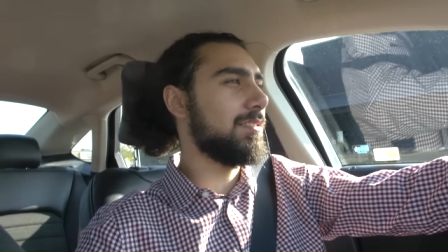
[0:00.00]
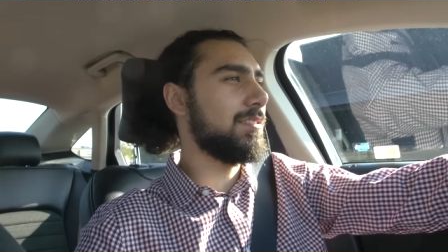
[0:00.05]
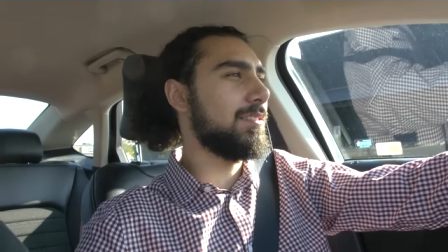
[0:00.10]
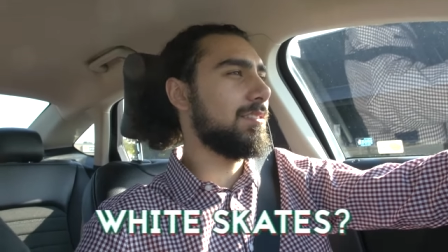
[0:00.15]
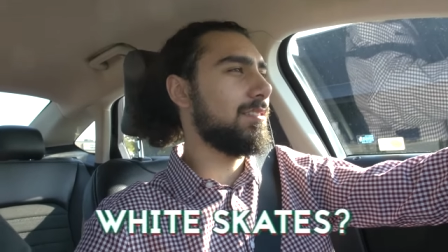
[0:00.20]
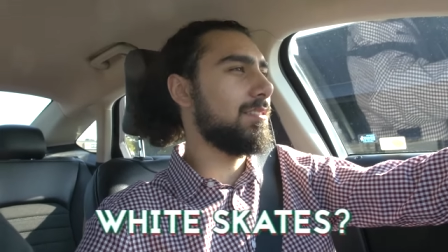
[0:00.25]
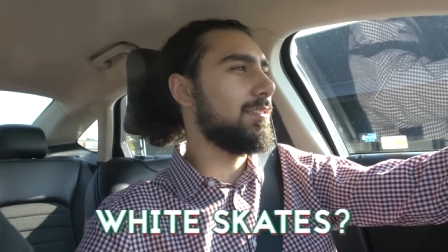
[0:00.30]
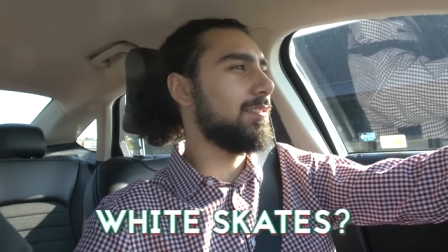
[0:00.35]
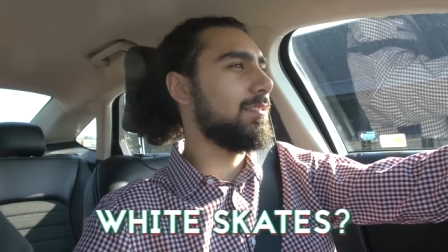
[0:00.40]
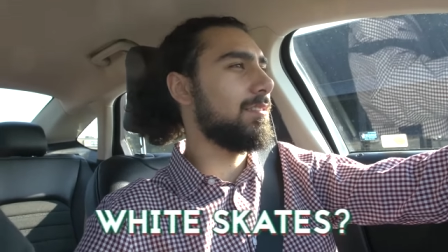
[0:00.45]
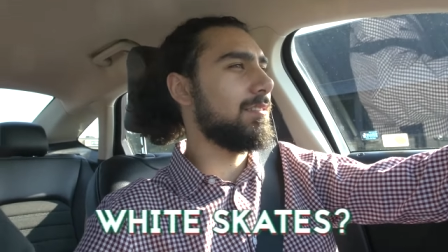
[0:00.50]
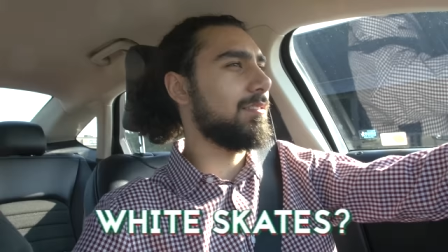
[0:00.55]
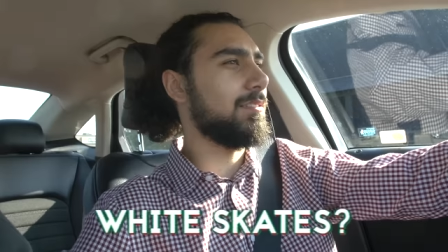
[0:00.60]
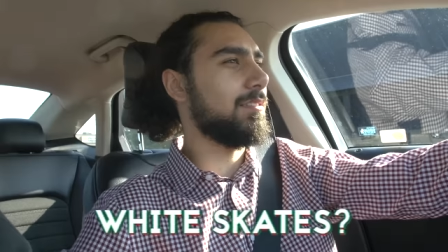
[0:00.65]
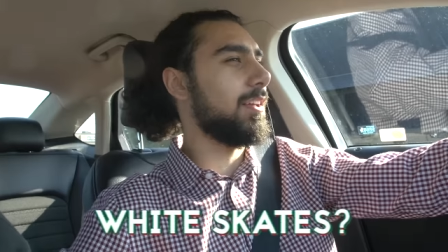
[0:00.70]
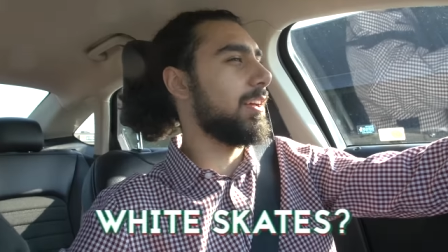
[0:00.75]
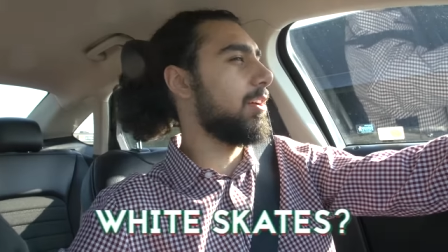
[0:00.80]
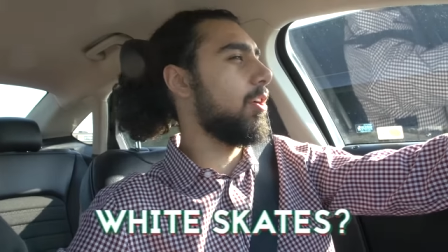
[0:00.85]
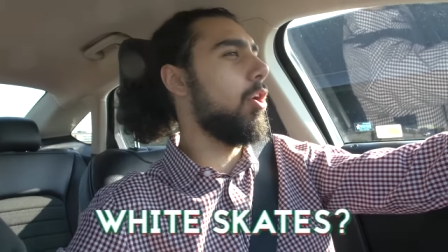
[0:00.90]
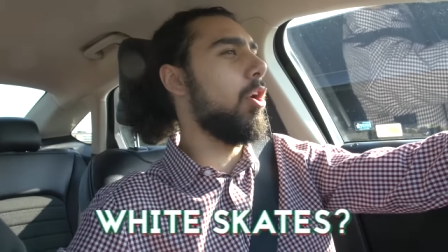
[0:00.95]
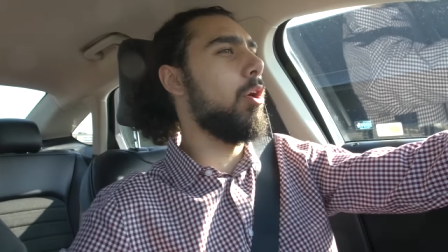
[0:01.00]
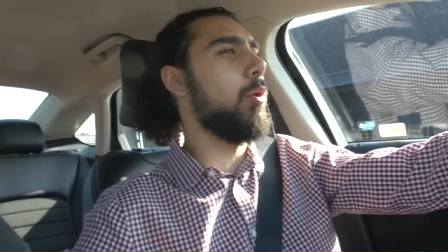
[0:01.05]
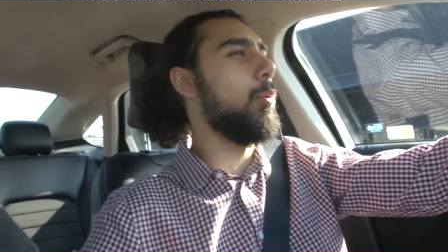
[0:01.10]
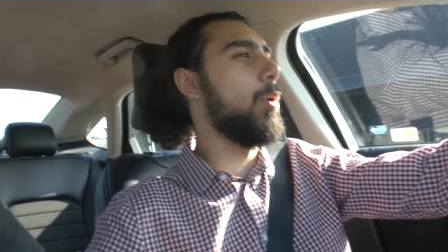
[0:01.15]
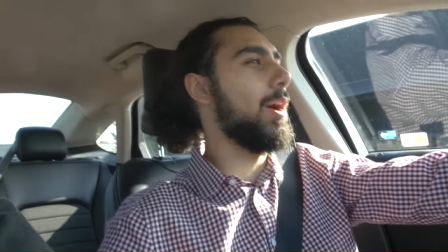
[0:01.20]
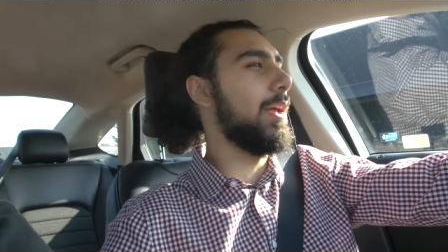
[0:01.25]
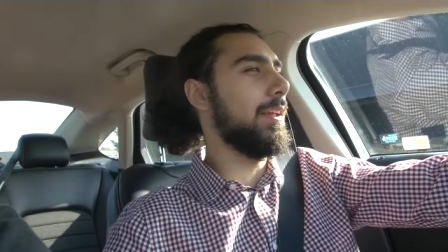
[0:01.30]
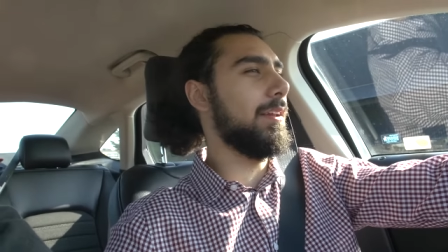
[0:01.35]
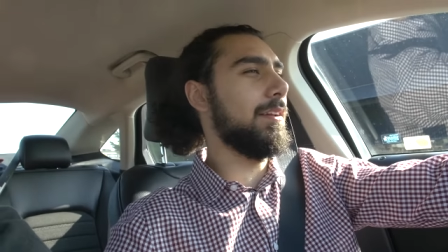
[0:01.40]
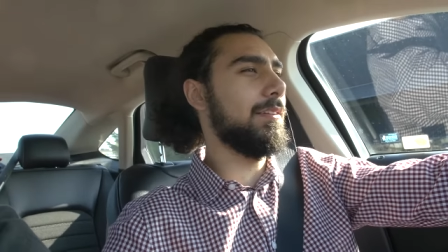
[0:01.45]
White skates? Like all
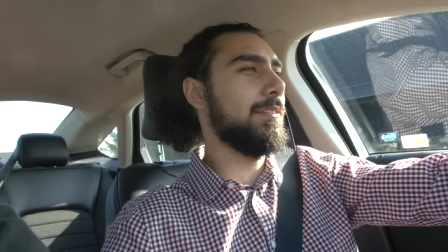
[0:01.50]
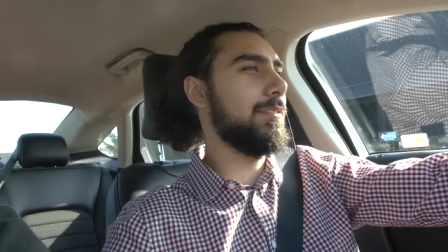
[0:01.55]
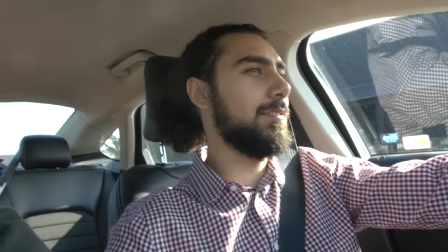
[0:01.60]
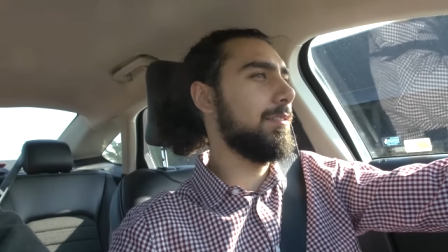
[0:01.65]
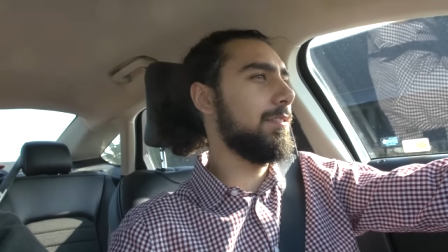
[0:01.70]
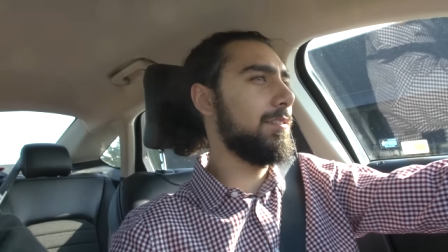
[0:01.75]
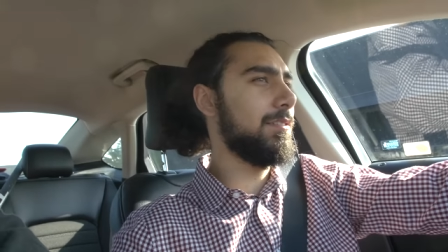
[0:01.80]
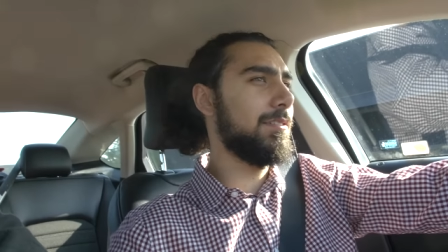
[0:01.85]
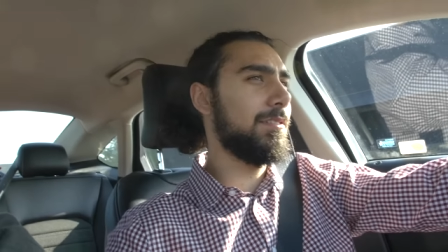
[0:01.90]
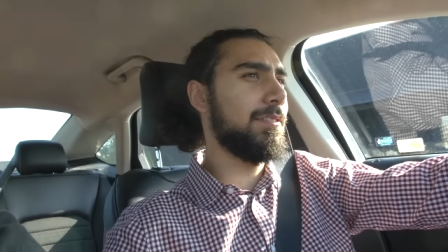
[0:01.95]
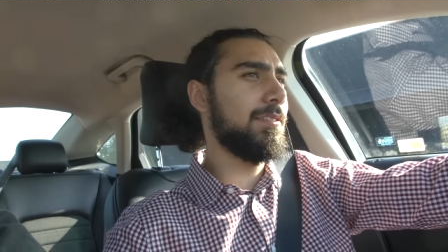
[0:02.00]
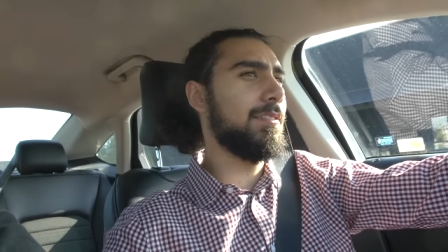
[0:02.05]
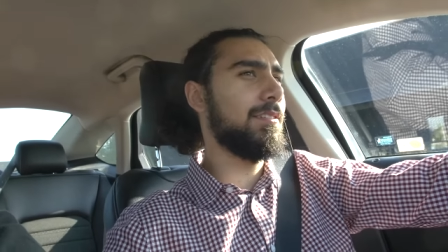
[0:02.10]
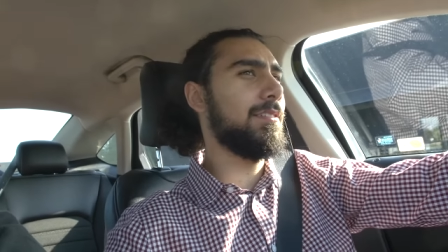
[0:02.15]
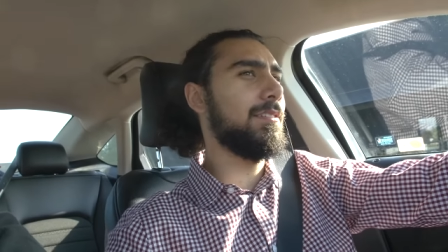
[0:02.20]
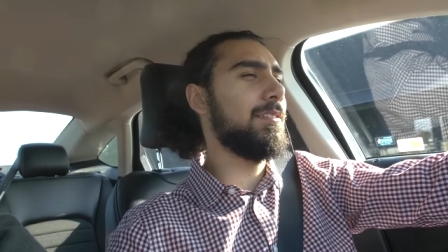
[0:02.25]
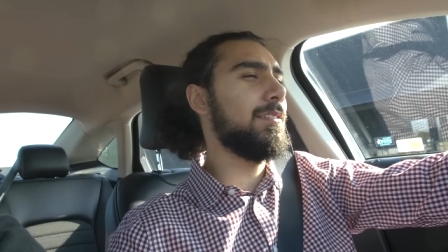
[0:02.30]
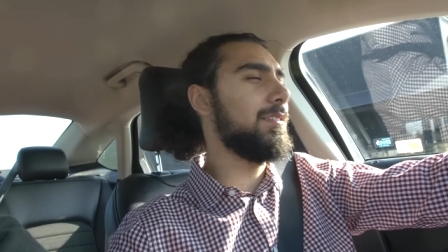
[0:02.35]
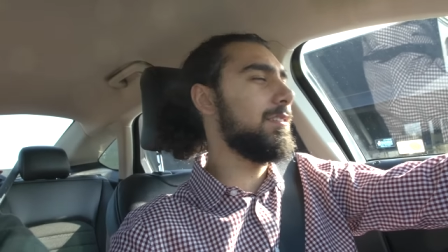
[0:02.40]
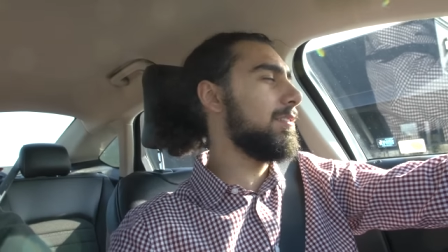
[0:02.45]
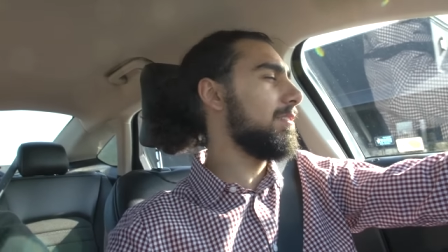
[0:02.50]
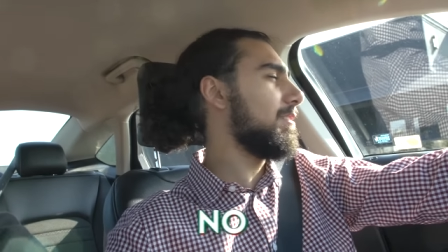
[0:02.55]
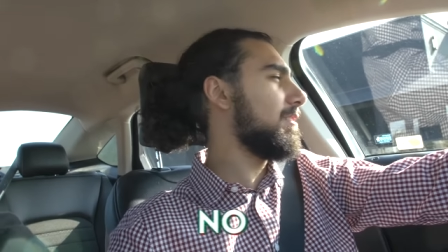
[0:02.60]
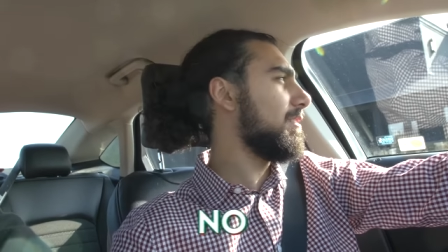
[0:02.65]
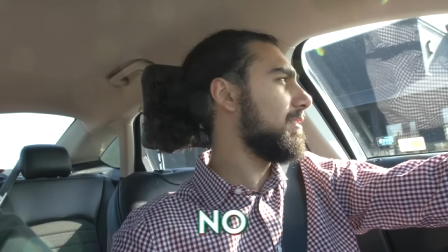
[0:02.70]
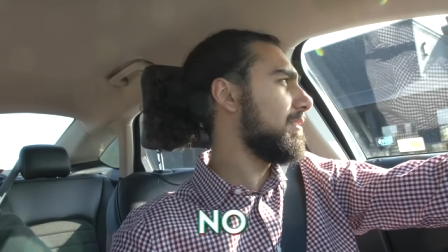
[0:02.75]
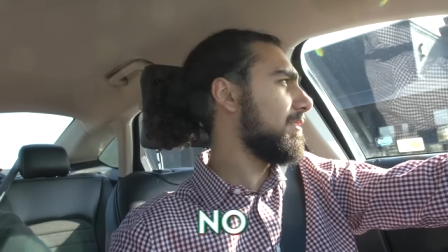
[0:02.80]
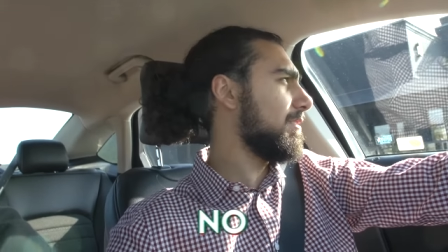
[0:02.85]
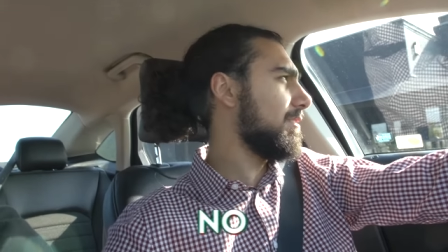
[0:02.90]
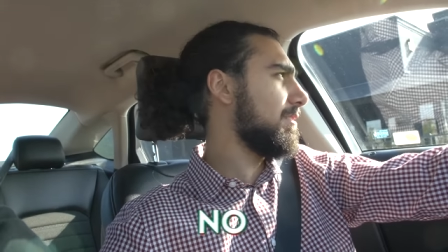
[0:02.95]
white.
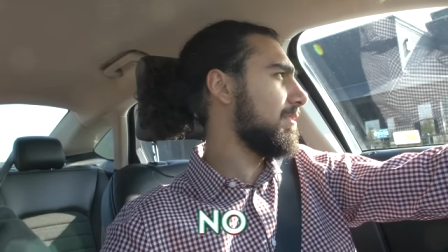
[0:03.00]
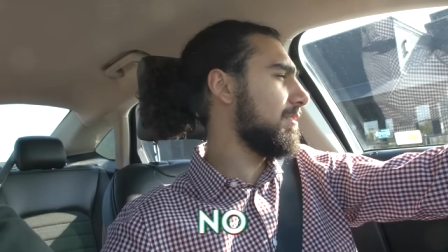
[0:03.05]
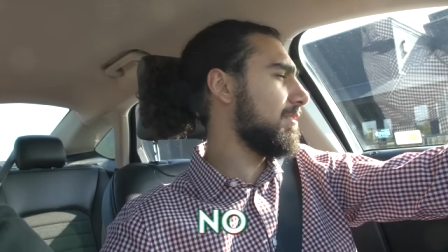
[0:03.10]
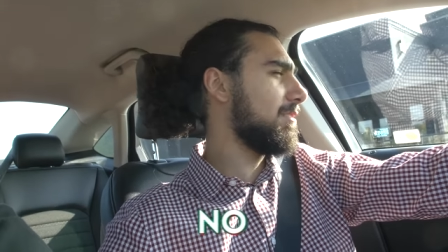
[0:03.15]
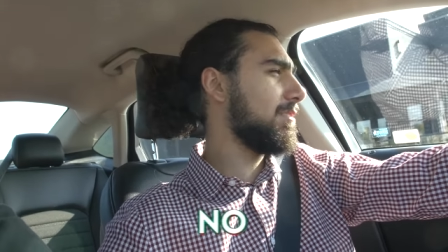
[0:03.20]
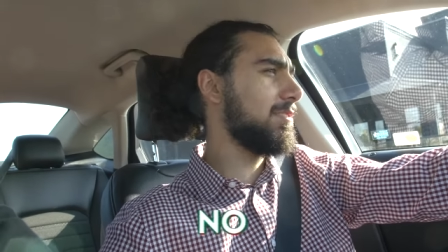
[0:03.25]
No.